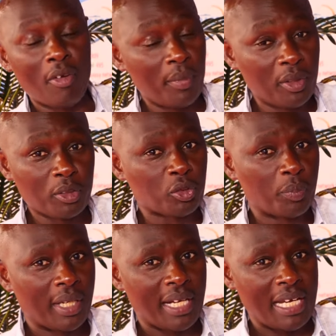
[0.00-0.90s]
me not to
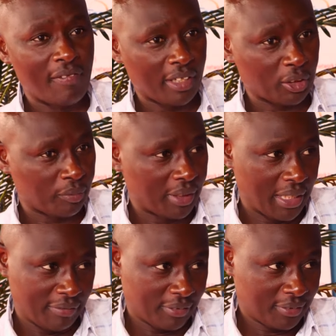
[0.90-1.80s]
be an advocate of the
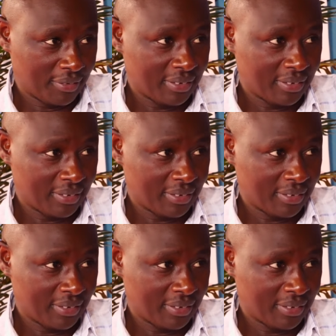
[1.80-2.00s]
devil.